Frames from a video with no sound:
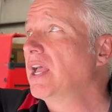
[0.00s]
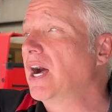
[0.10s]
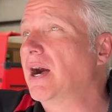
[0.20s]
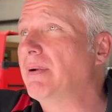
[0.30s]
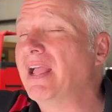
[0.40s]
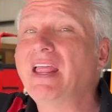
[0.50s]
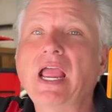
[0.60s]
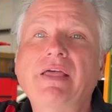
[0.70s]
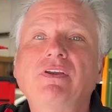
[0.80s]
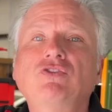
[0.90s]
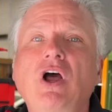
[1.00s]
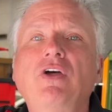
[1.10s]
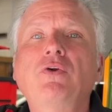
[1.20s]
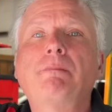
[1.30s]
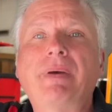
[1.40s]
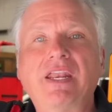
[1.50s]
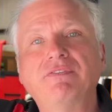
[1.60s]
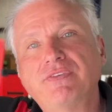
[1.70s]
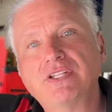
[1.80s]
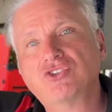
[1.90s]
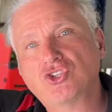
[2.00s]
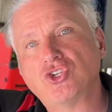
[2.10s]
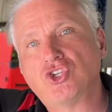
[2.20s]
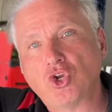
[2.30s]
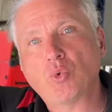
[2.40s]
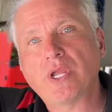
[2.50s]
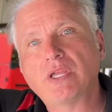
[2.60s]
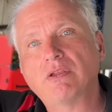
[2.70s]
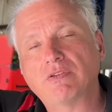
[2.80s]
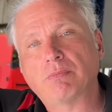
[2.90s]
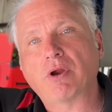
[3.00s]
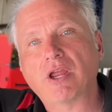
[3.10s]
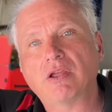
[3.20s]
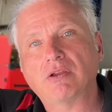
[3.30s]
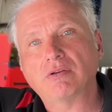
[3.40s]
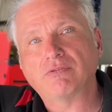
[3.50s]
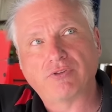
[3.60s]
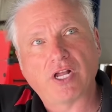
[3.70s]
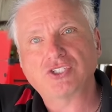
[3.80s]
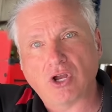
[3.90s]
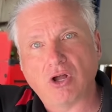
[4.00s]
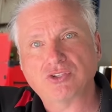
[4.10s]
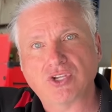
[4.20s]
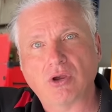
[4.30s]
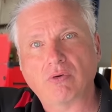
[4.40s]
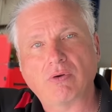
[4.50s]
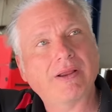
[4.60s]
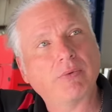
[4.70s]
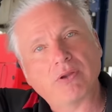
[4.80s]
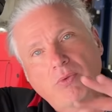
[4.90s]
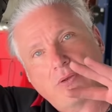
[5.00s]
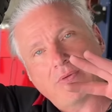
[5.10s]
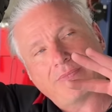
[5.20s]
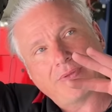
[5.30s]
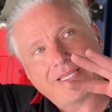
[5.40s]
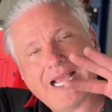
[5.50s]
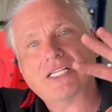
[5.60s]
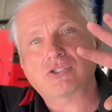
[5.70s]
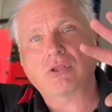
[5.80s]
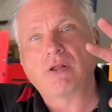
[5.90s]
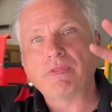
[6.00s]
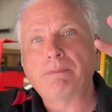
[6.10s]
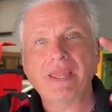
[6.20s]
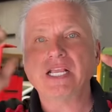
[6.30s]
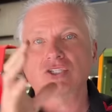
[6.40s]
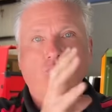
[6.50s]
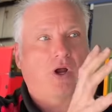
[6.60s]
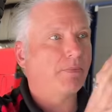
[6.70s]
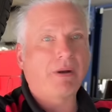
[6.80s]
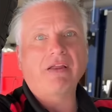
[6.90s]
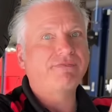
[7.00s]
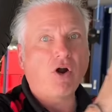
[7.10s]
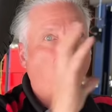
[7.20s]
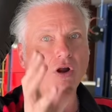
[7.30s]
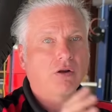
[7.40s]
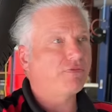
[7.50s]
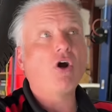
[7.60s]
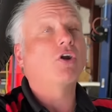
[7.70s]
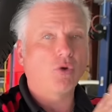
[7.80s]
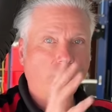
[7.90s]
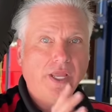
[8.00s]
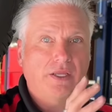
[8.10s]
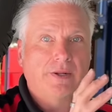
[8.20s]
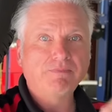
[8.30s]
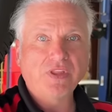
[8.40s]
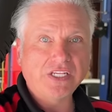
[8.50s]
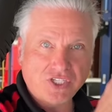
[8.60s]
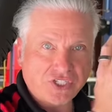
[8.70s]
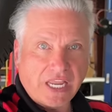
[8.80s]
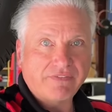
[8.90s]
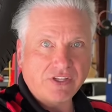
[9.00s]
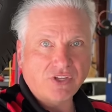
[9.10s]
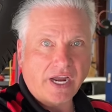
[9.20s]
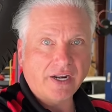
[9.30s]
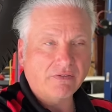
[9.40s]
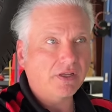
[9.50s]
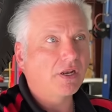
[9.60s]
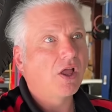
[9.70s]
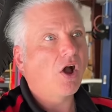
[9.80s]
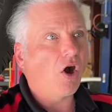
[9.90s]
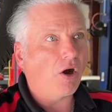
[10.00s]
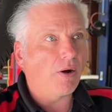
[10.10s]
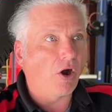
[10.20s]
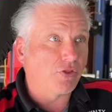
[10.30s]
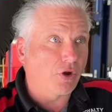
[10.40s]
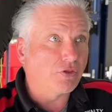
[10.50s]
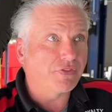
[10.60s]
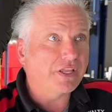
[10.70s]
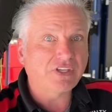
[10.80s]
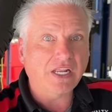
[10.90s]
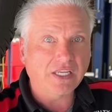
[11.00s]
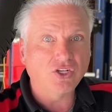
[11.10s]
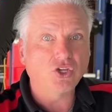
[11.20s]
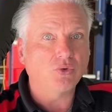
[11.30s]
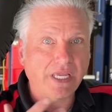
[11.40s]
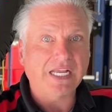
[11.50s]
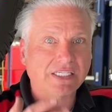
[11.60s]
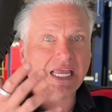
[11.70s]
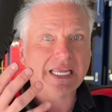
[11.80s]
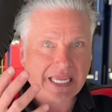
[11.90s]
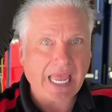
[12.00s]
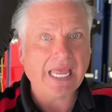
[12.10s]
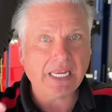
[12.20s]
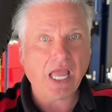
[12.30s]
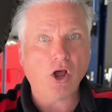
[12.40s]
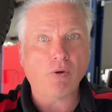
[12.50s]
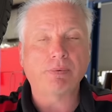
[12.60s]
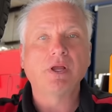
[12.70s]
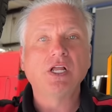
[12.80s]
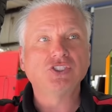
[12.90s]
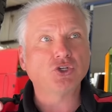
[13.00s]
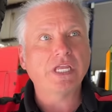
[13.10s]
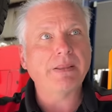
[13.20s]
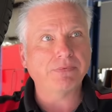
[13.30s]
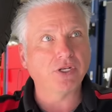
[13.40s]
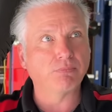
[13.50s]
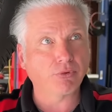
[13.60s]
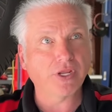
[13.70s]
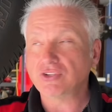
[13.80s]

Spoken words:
And there's other benefits to doing the brake flush also, right? Yes, the biggest one by far and away is the safety side of it. Are there other things that it can do? Yes, it can help to keep the debris.